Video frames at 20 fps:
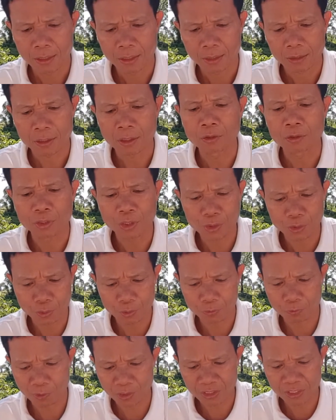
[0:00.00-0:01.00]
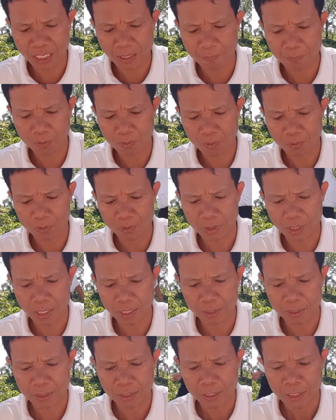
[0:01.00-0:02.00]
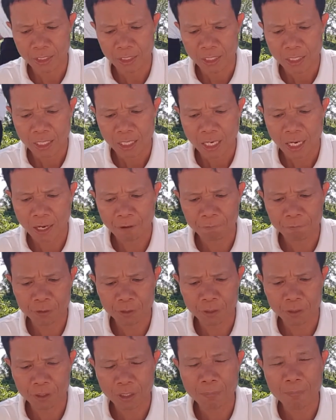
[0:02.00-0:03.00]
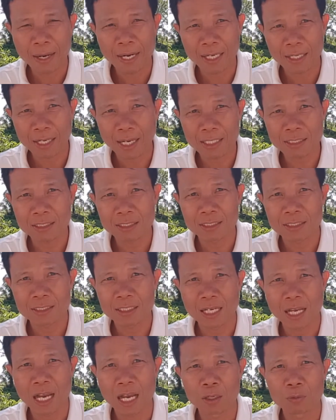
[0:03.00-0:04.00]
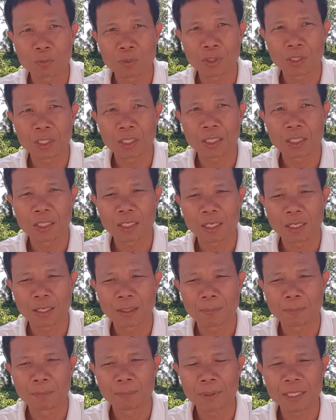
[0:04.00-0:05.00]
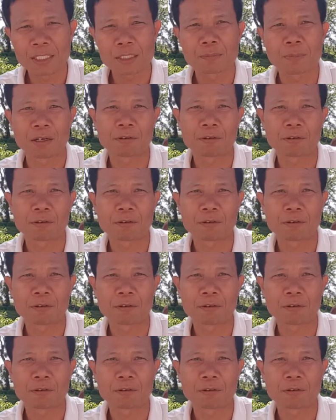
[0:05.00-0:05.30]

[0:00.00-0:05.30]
continues. For example, like after my class, I will meet my